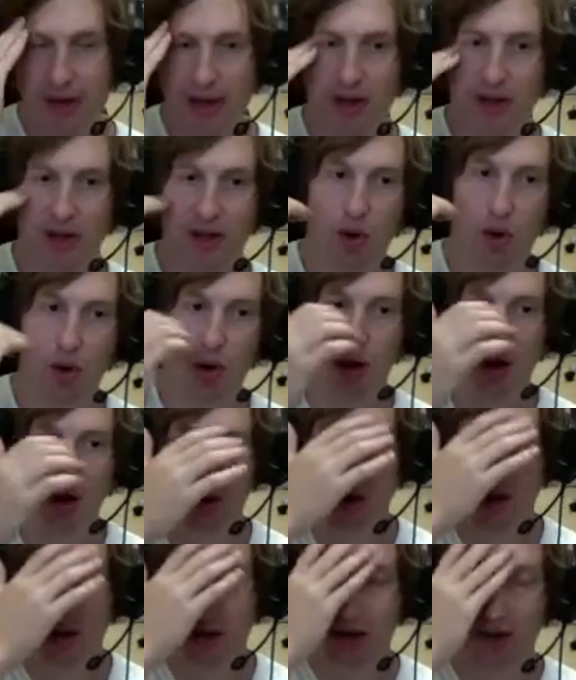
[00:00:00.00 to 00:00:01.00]

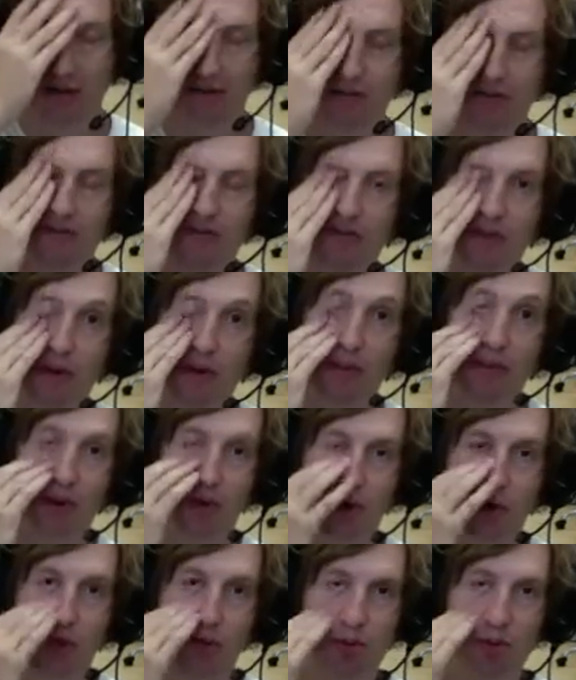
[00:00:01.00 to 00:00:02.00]
your film
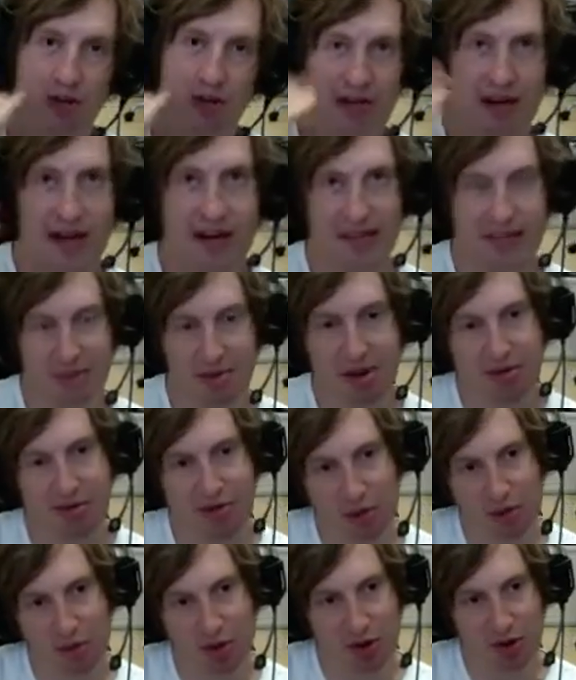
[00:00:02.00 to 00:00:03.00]
crew pretending to be a
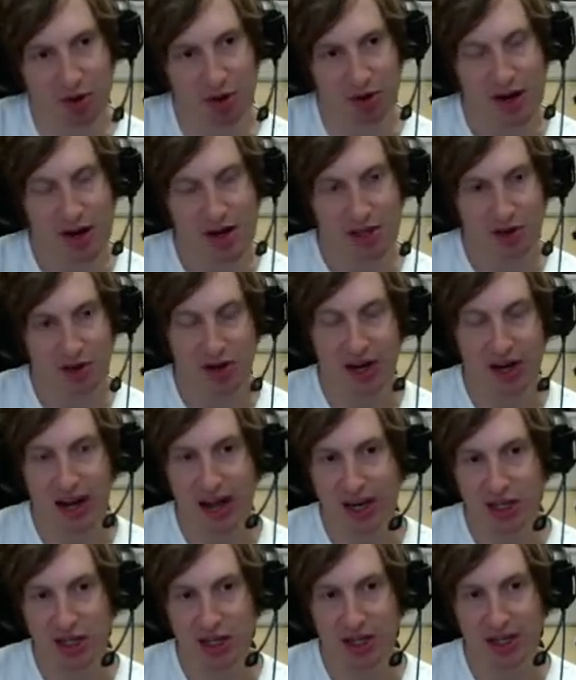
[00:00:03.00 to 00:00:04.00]
film crew so you can
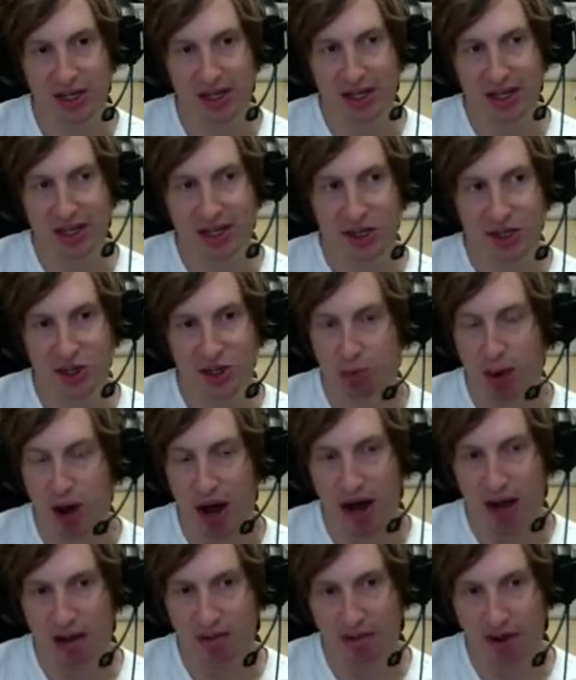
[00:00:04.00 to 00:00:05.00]
actually
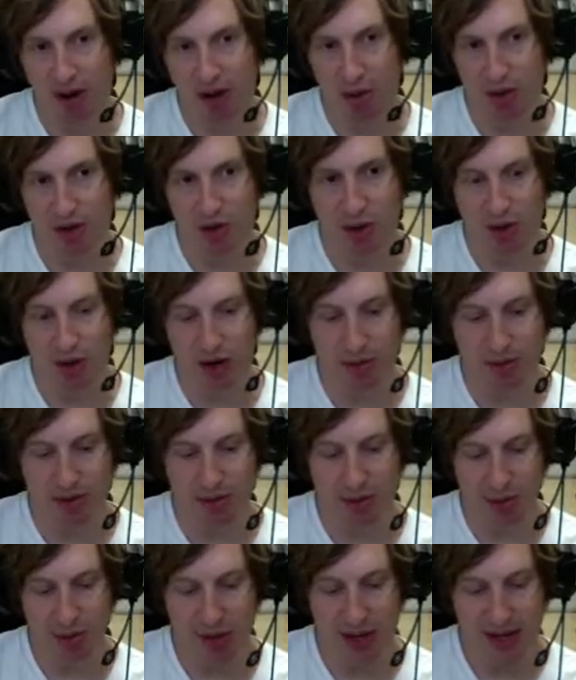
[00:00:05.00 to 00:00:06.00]
spy and figure out what's going on with the
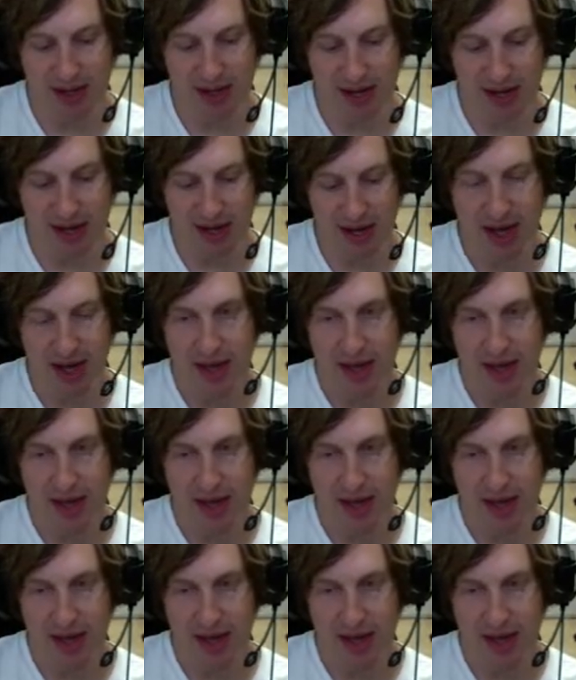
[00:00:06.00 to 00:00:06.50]
moon landing,